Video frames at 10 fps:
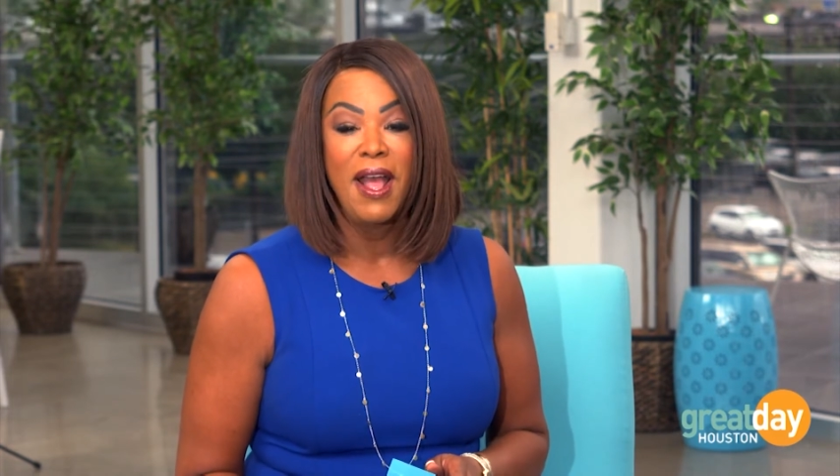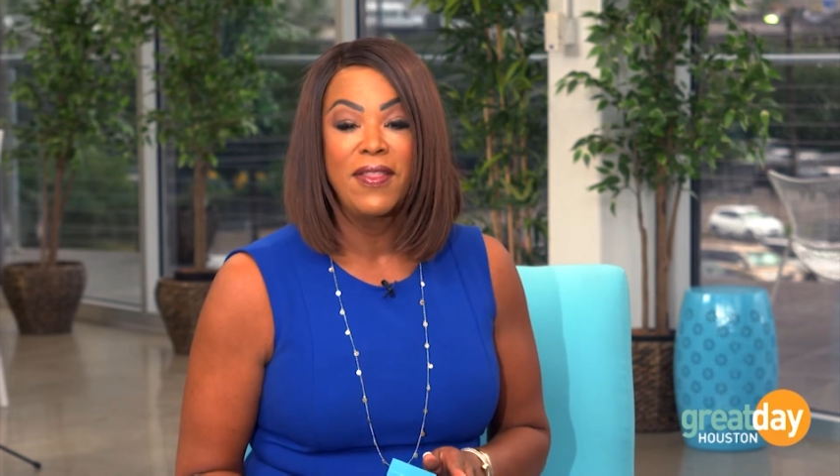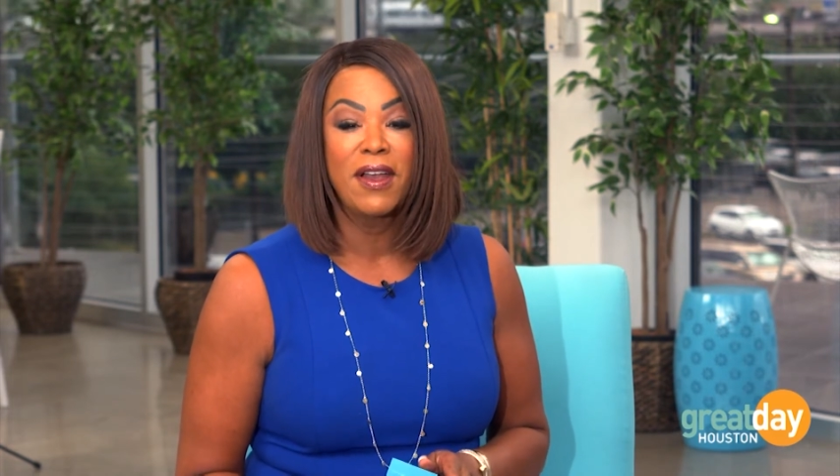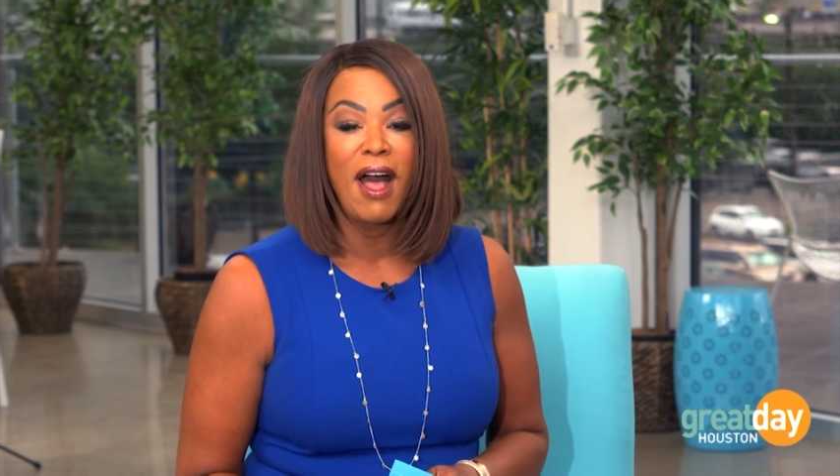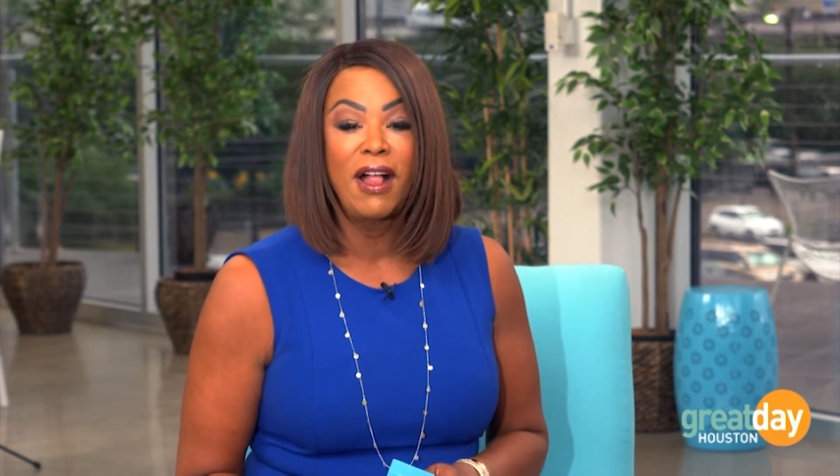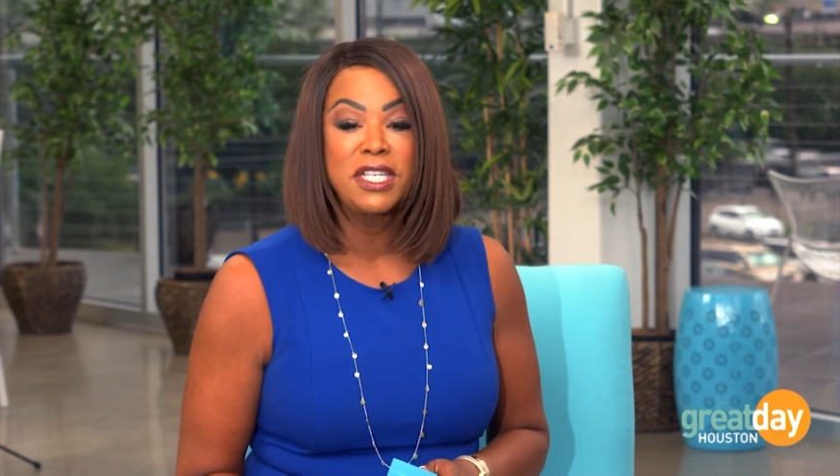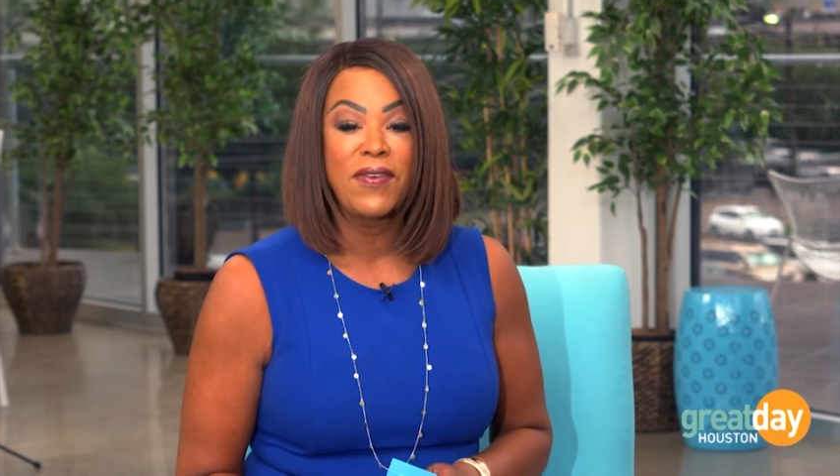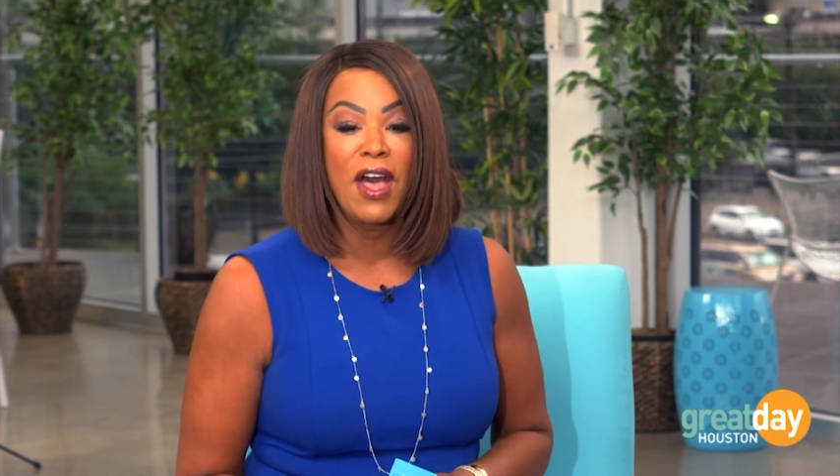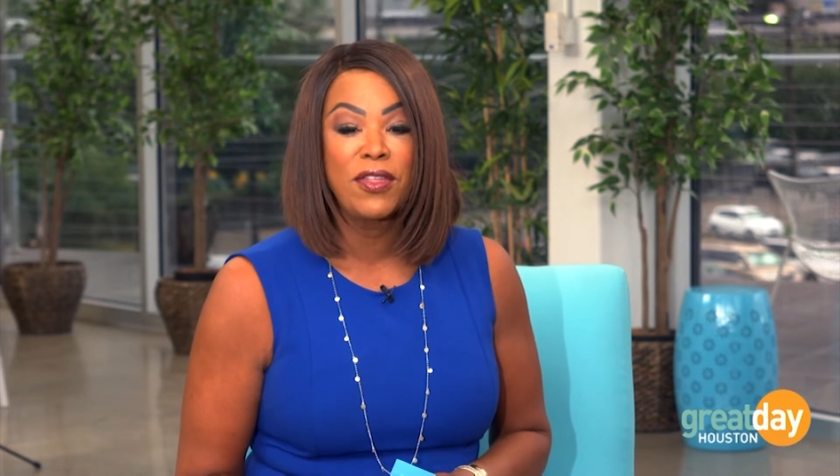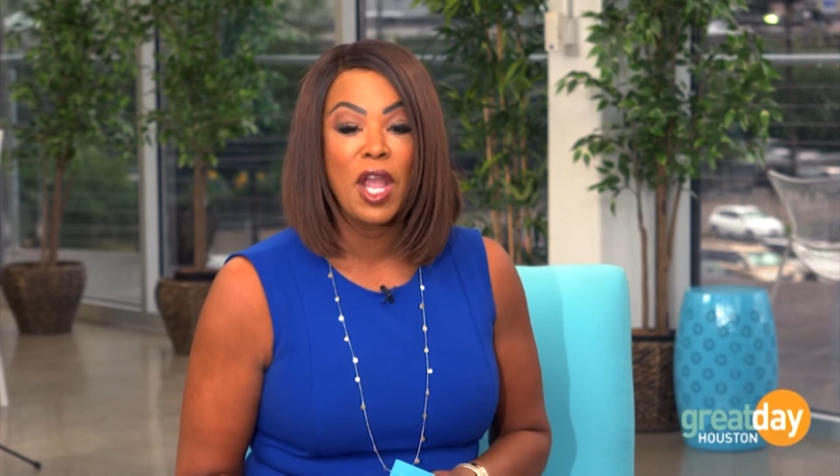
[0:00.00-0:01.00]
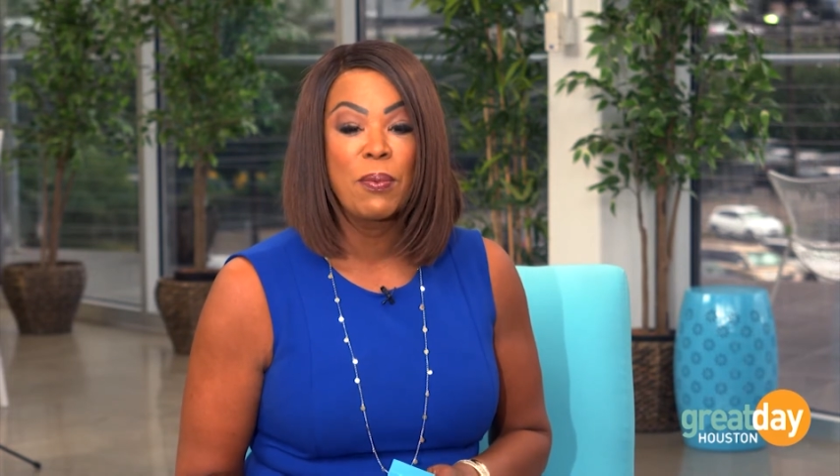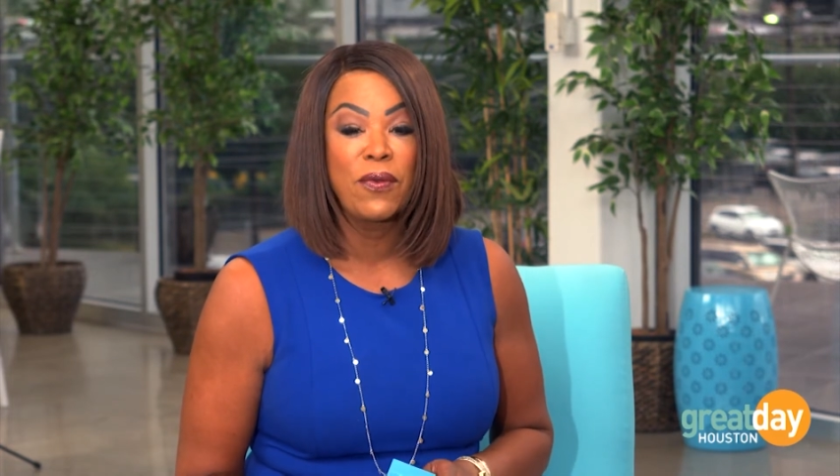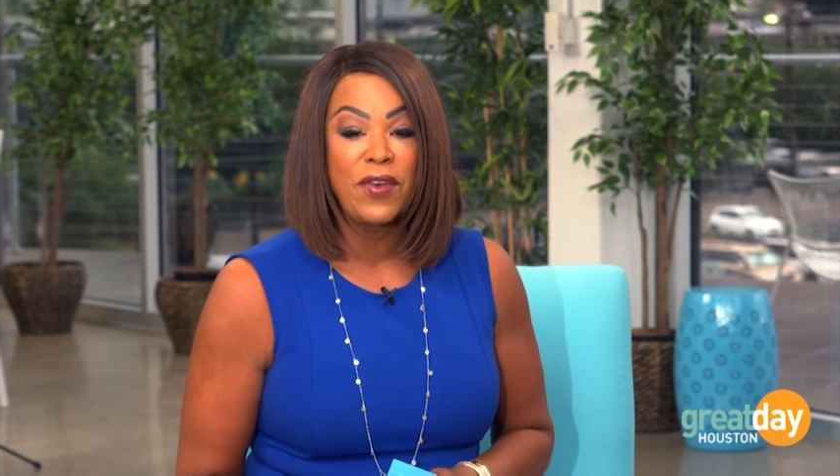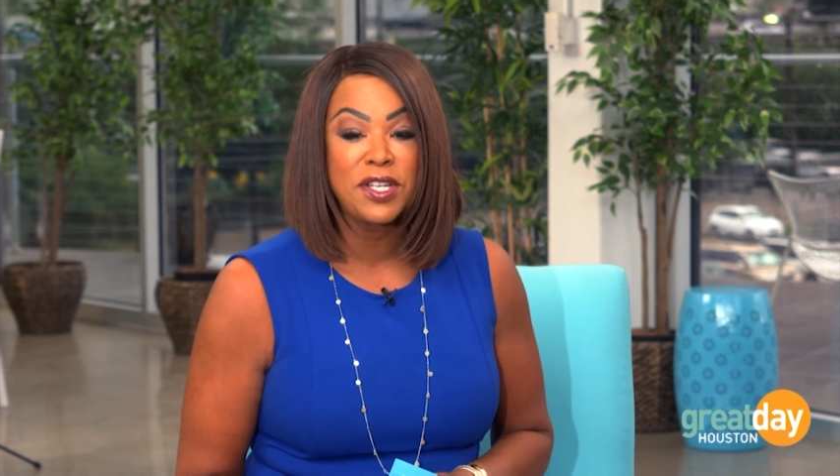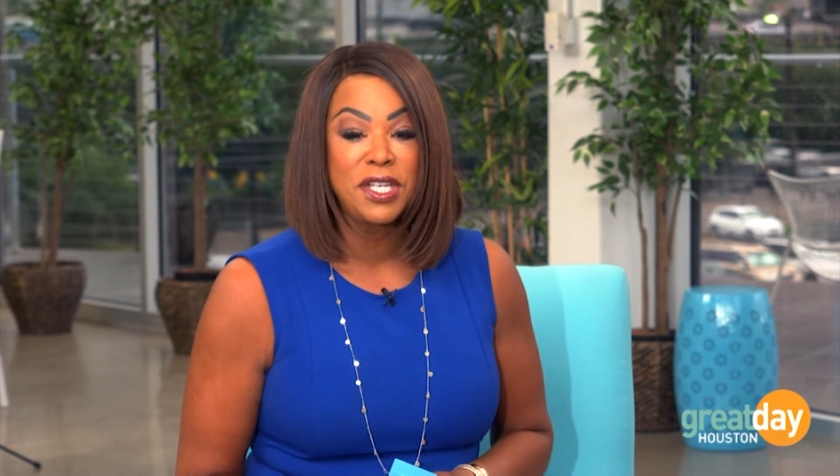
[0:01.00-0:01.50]
the College of Healthcare
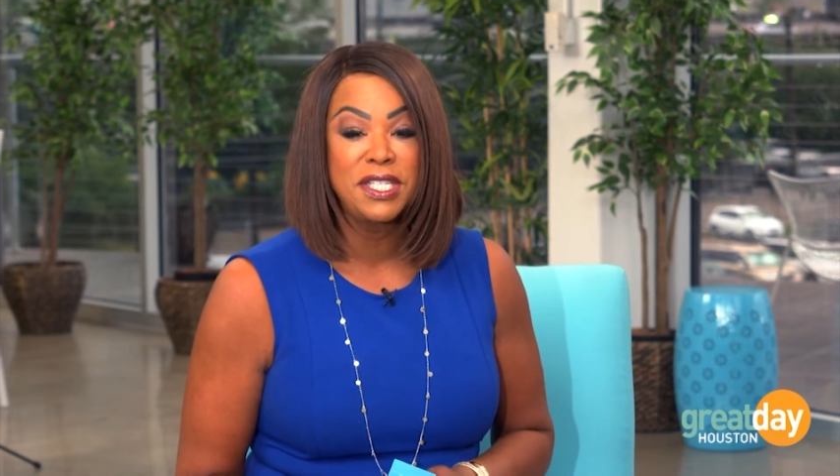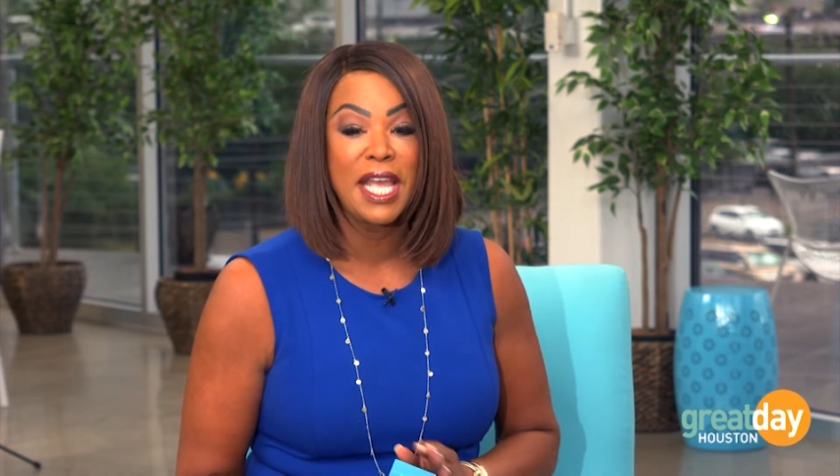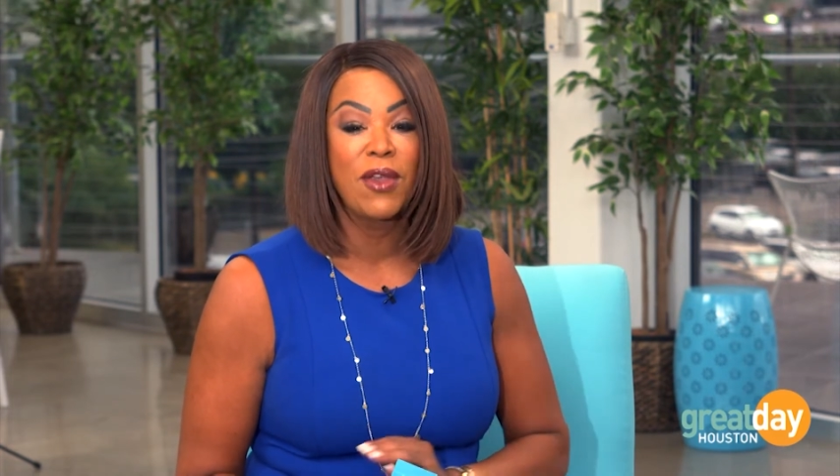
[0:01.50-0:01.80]
Professions can